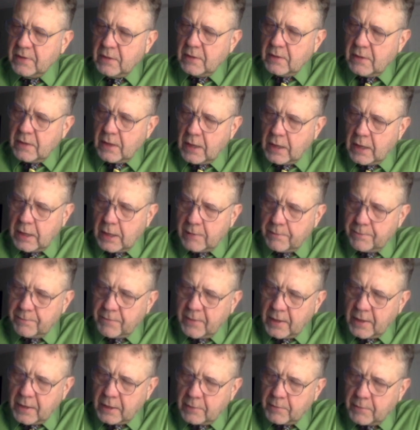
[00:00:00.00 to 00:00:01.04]
I'm
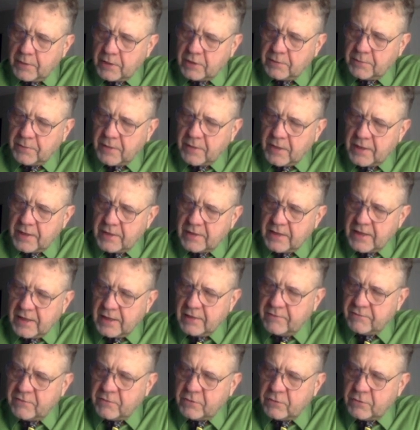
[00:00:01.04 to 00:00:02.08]
going to multiply
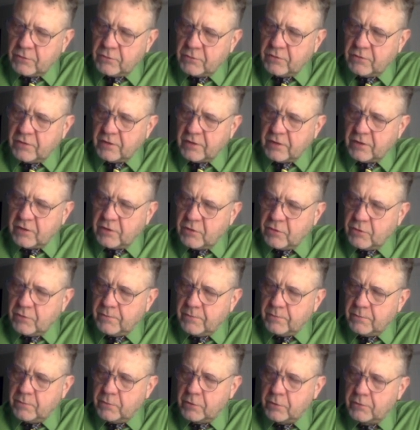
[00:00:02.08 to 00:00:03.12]
-2 to the cube
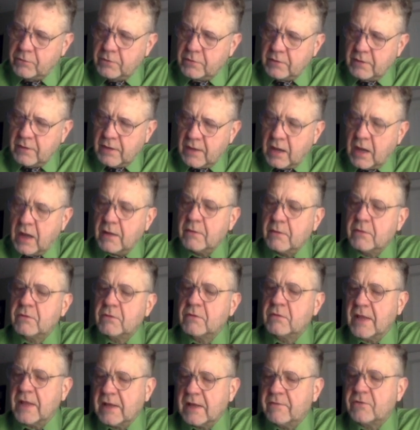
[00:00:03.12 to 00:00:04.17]
root,
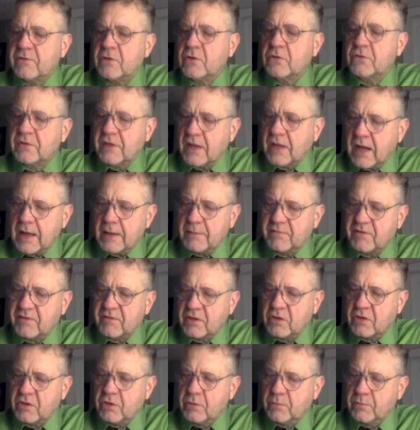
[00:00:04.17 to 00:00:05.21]
-2 times the
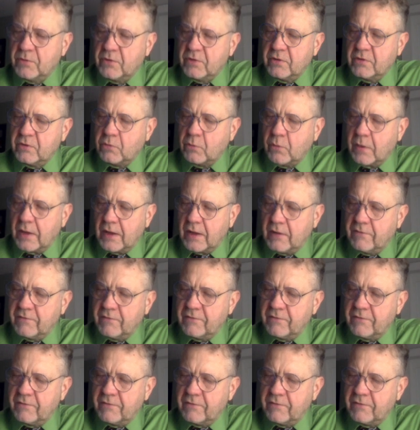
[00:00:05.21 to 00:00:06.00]
cube root of 12